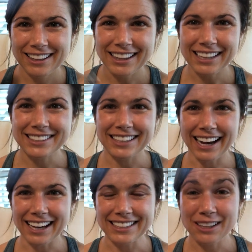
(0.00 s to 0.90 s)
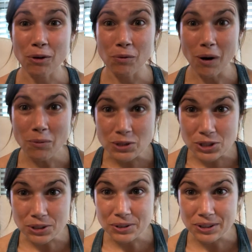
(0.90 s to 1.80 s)
Thanks, guys. What
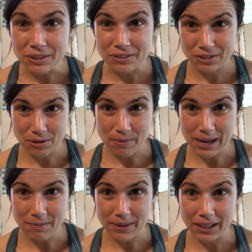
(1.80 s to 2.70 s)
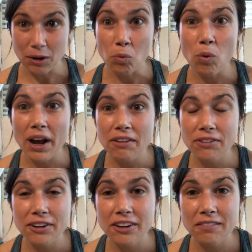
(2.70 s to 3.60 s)
would you do if you made a million? What
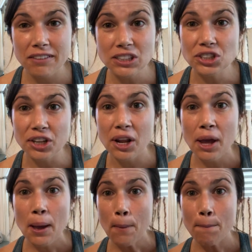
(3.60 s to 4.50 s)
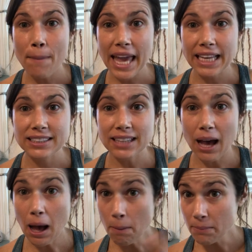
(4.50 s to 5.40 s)
if your invention makes
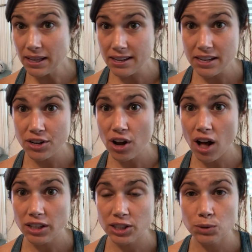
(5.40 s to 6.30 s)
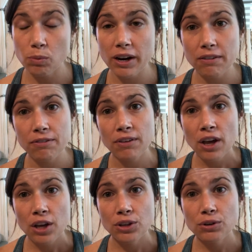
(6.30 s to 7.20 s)
$1 million? What if
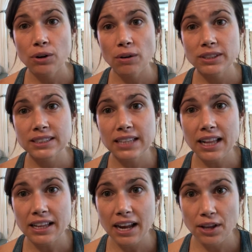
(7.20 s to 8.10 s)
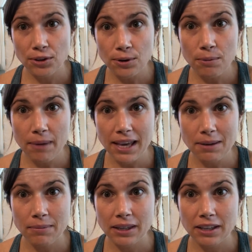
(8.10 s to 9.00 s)
you go and sell it and you make
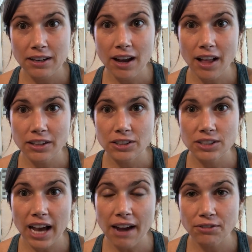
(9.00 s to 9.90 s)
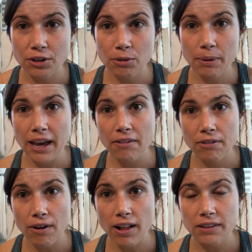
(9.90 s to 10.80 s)
$1 million after you pay
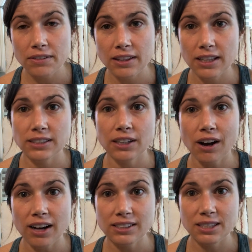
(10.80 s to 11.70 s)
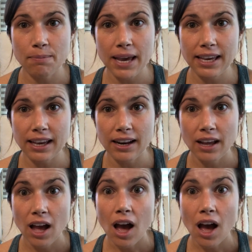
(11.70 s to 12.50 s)
for all of the things it costs to make it?